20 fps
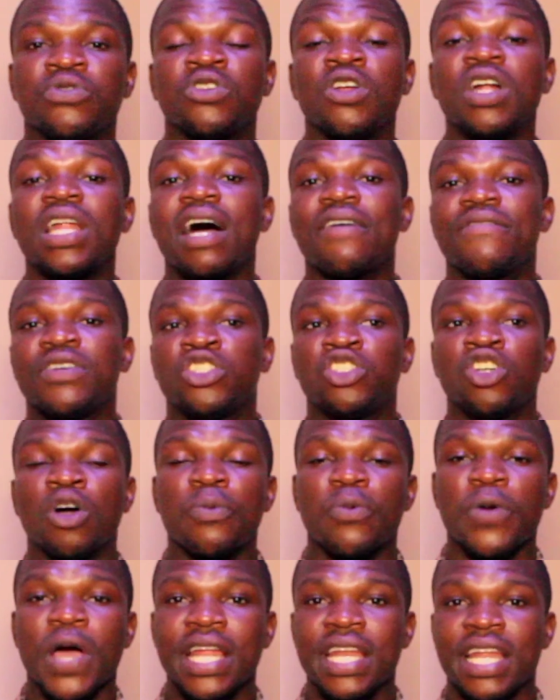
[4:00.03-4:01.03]
don't have a
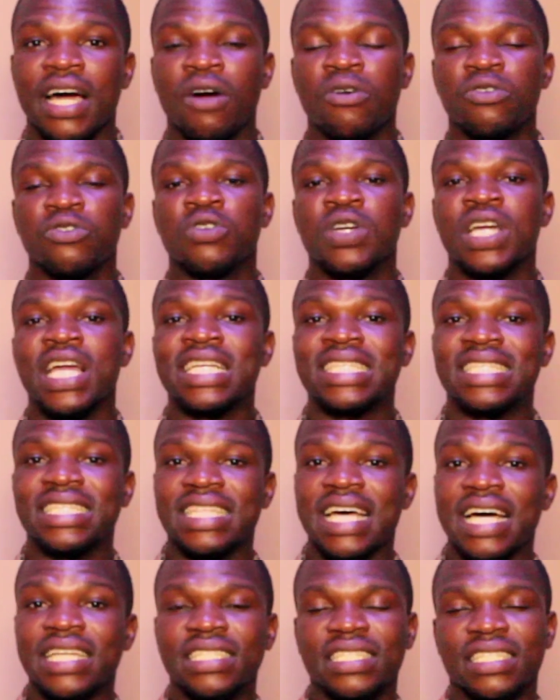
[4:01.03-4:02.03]
job right now, you can
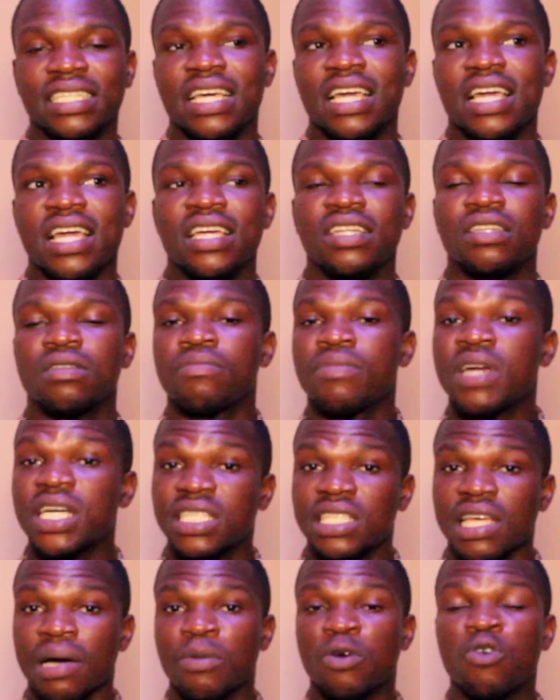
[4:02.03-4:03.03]
start and make
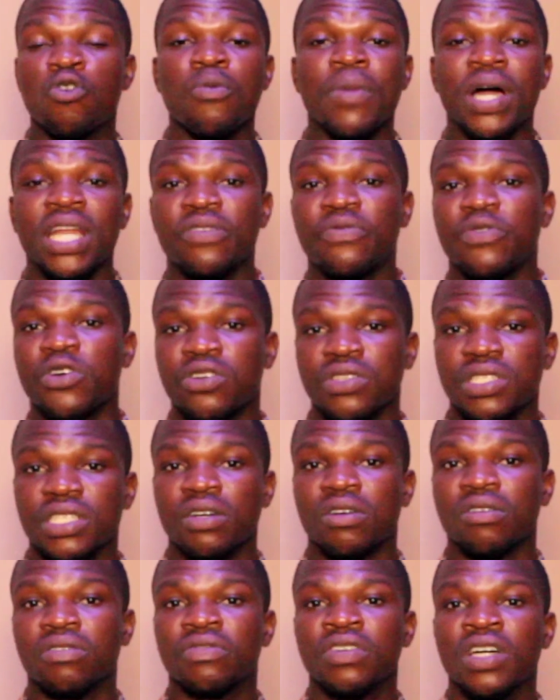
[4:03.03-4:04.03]
some cool money for
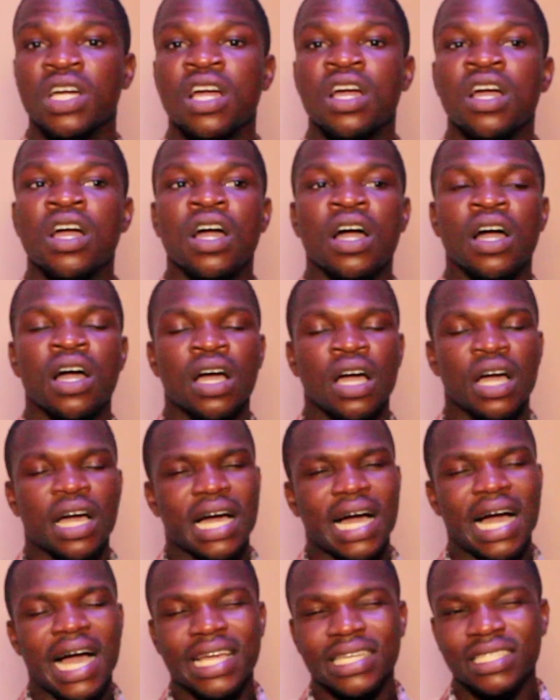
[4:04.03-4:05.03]
yourself.
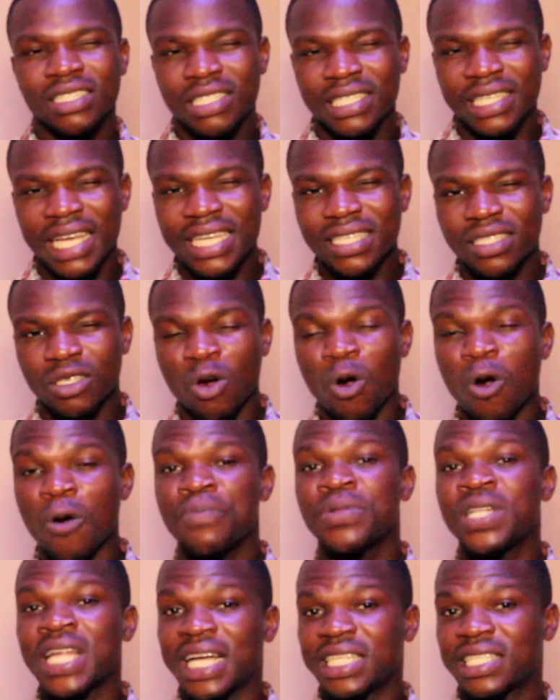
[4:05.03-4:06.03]
I just
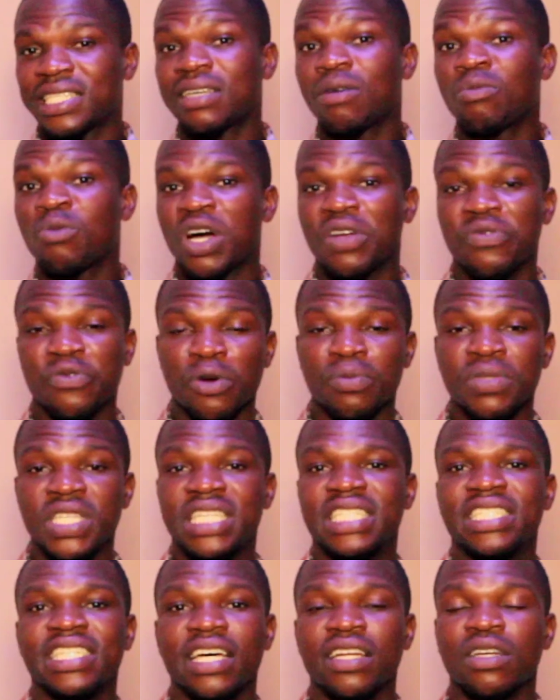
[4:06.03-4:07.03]
hope that someone from
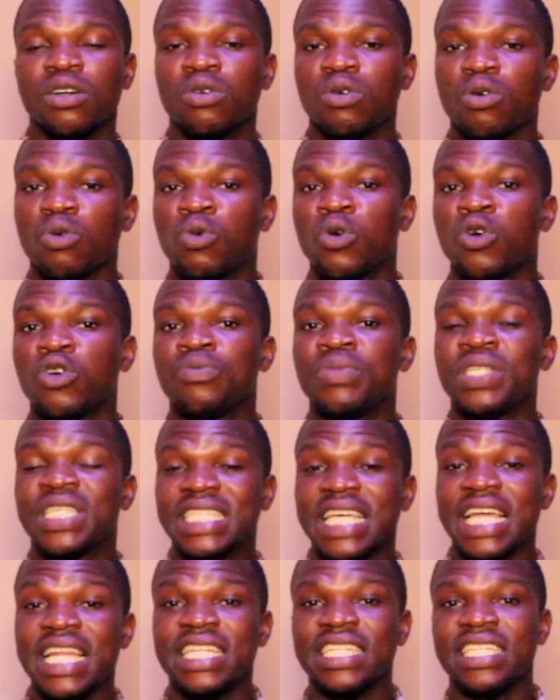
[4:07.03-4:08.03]
this channel will be
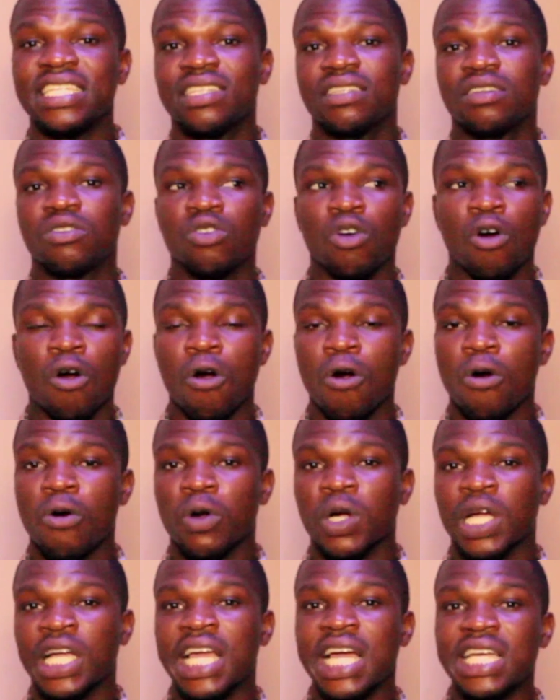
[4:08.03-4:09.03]
selling
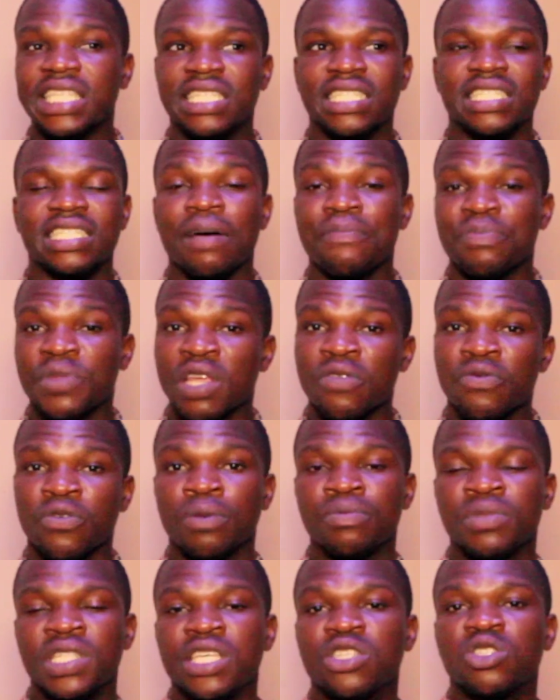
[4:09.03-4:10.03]
or get something
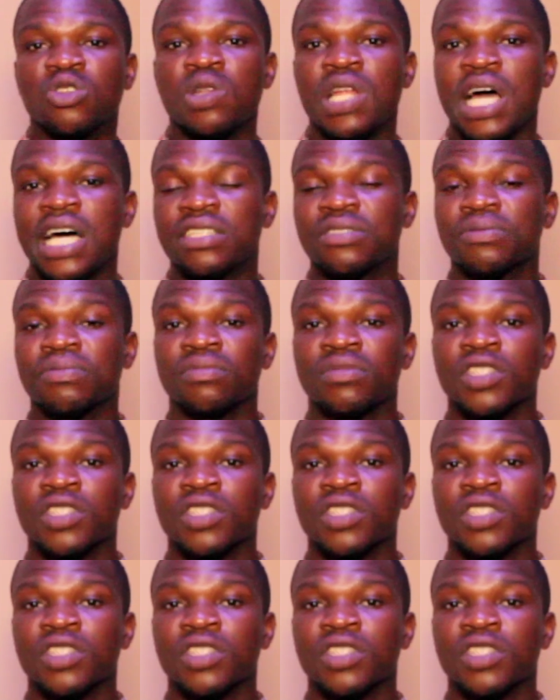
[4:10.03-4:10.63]
from this, so that